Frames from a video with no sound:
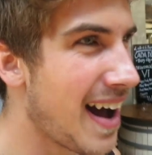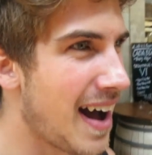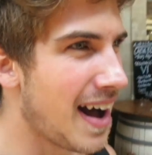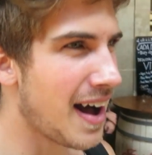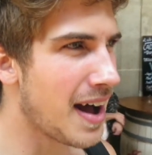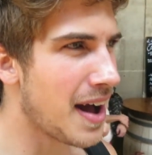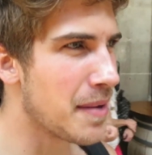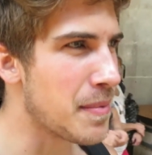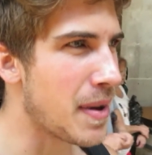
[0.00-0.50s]

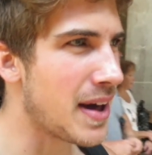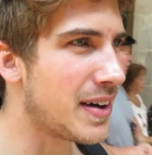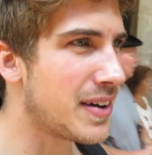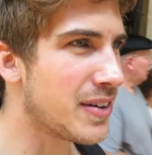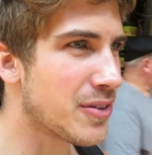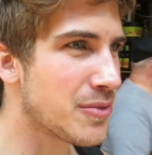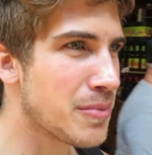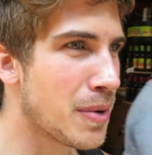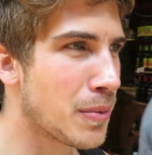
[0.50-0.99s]
um, I don't
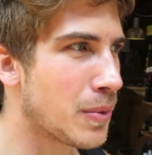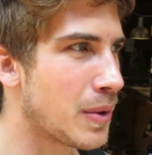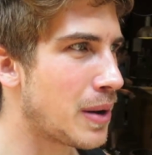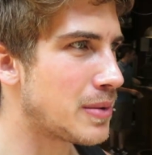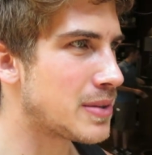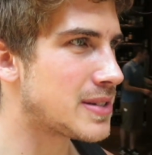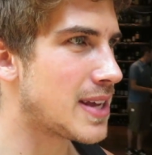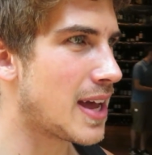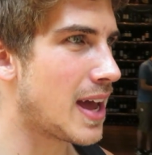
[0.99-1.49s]
even remember what I
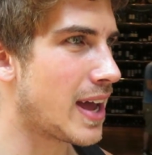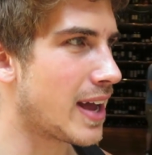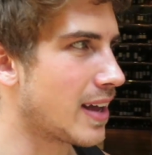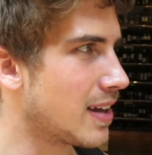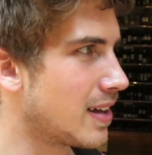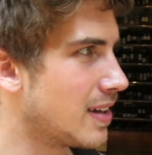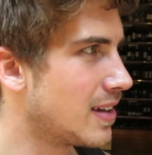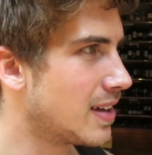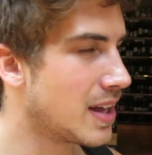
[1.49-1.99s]
was saying.
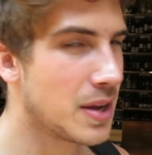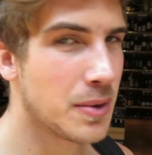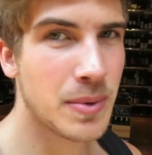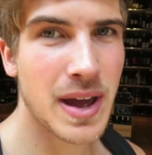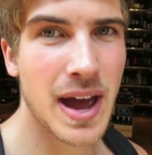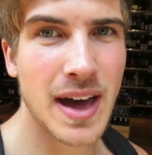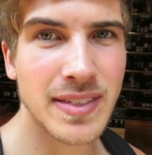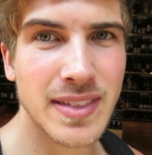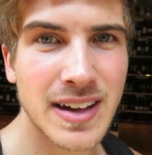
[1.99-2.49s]

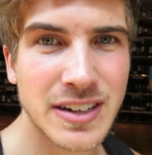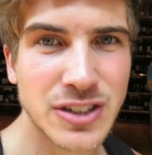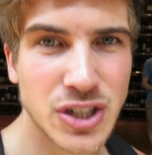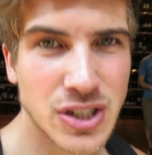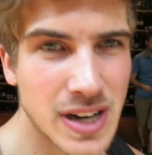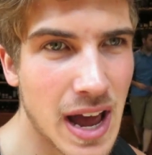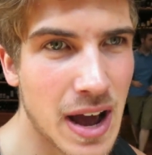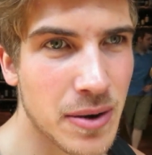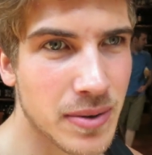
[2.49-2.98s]
We had lunch
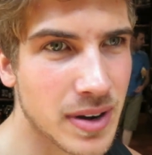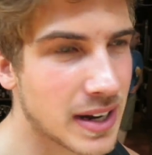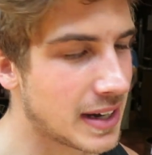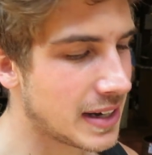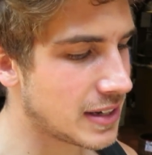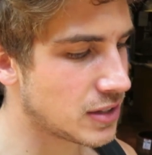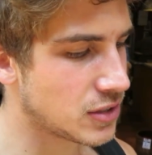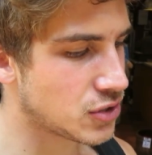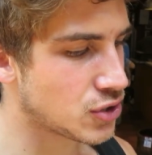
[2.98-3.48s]
and now we're
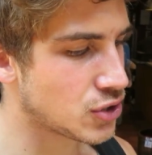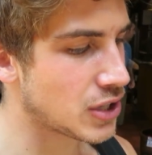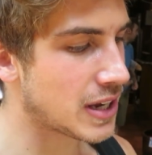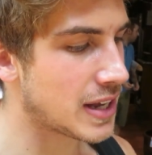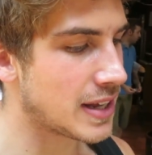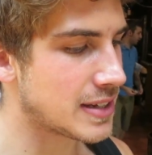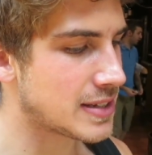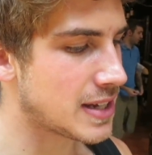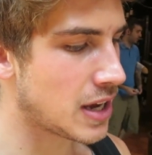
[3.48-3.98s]
eating,
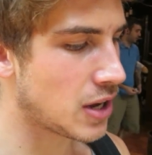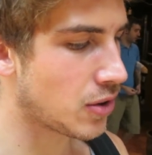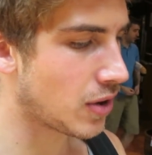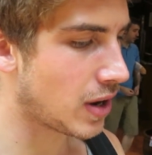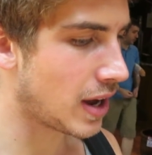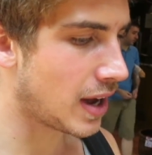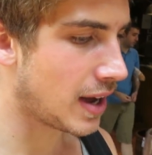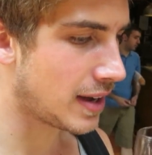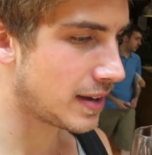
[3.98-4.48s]
drinking
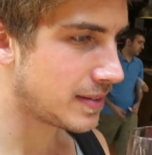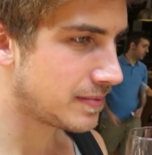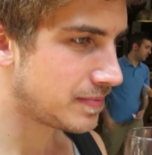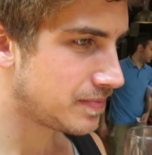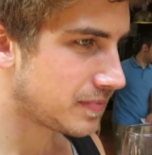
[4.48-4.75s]
sangria.